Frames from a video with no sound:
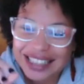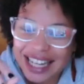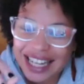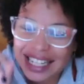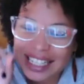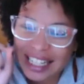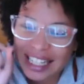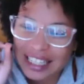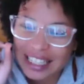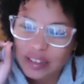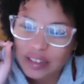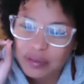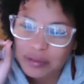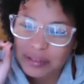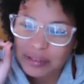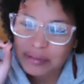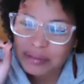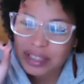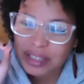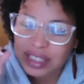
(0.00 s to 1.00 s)
And like
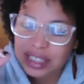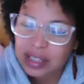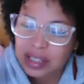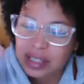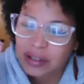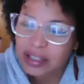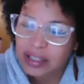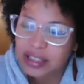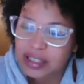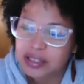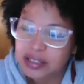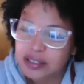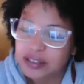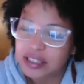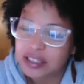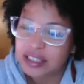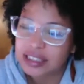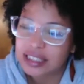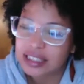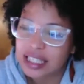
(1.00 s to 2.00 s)
really going to
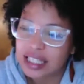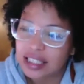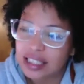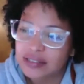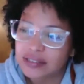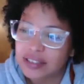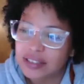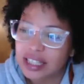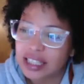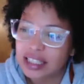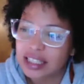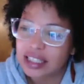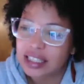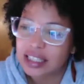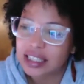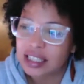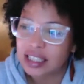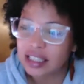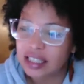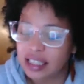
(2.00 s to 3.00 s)
the thing of like
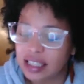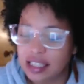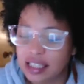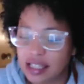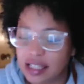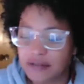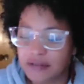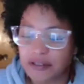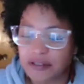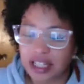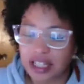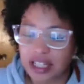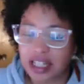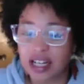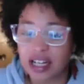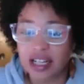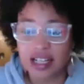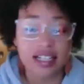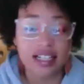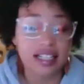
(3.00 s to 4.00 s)
the suffering,
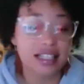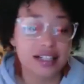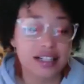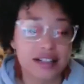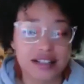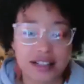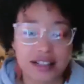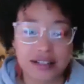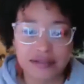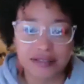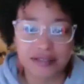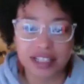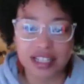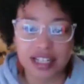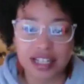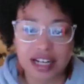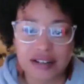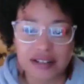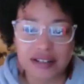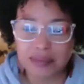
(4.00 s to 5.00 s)
the unnecessary suffering
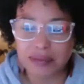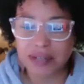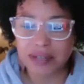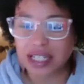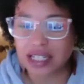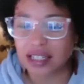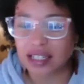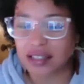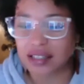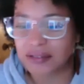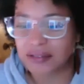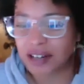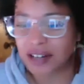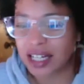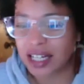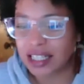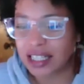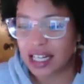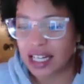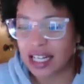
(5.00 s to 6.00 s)
that I was speaking of,
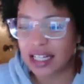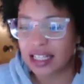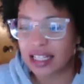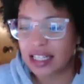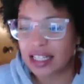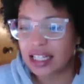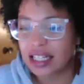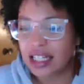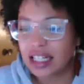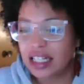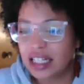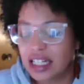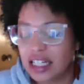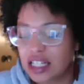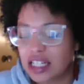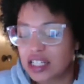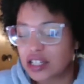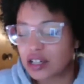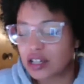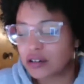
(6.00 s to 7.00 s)
right? It's like
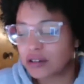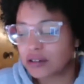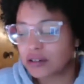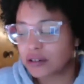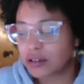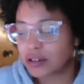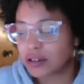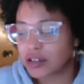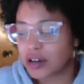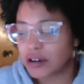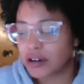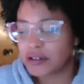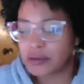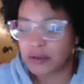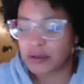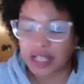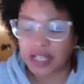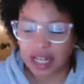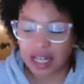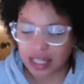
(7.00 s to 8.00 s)
so I was
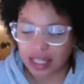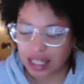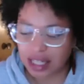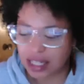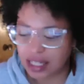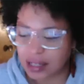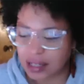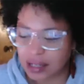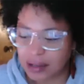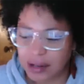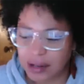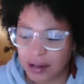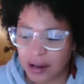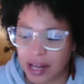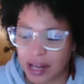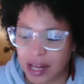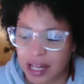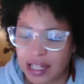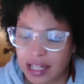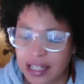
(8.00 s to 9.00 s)
raised atheist
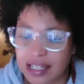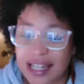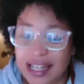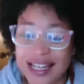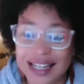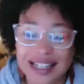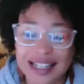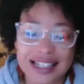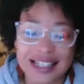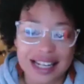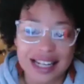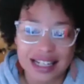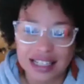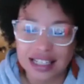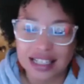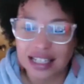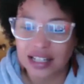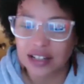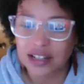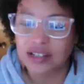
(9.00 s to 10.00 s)
in the
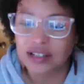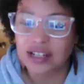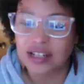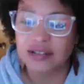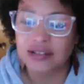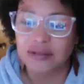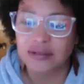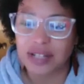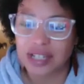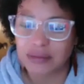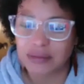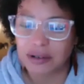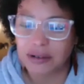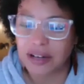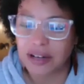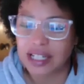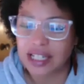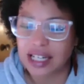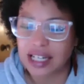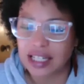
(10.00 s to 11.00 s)
sense, and there's lots of ways to be
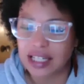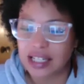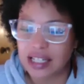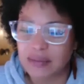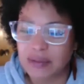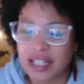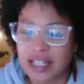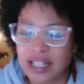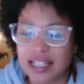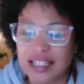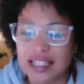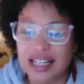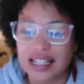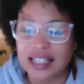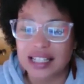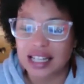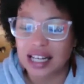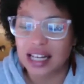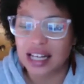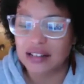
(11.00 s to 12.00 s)
raised atheist, but in the
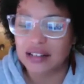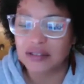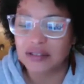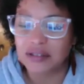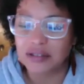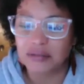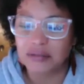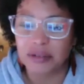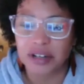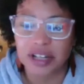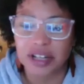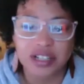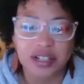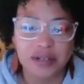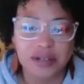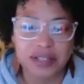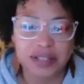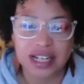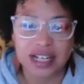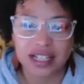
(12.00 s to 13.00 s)
sense that religion
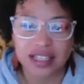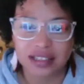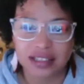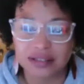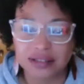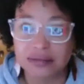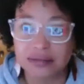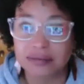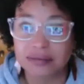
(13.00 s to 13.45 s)
was not